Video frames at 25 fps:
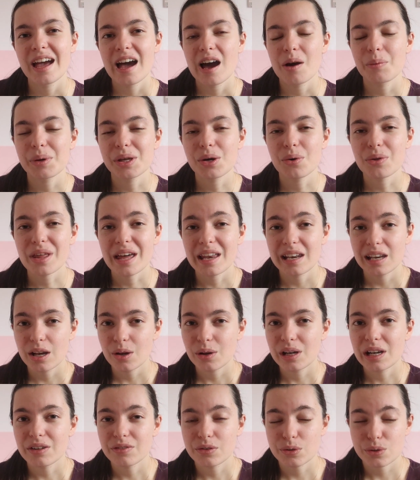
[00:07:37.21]
and we call that
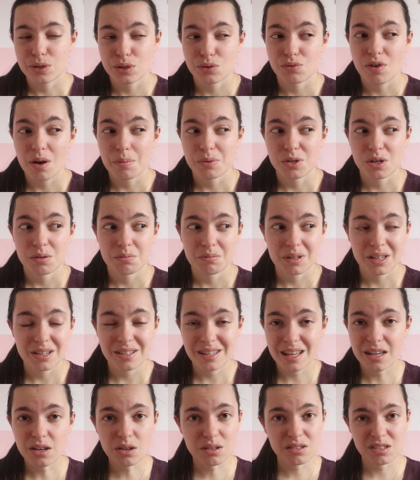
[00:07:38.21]
low-level disruption
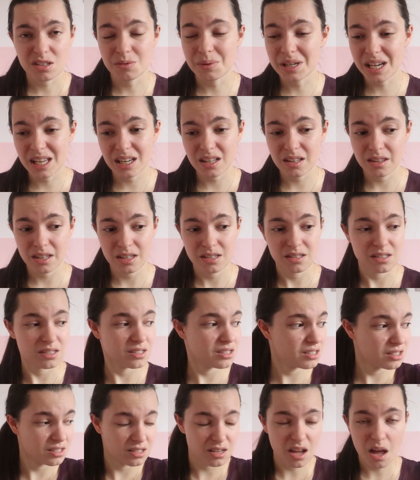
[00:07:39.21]
because they're not doing anything to
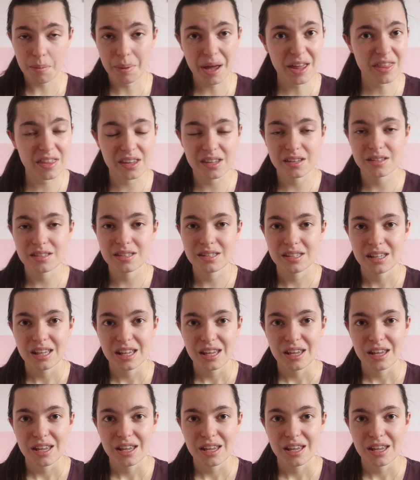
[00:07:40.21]
disturb others,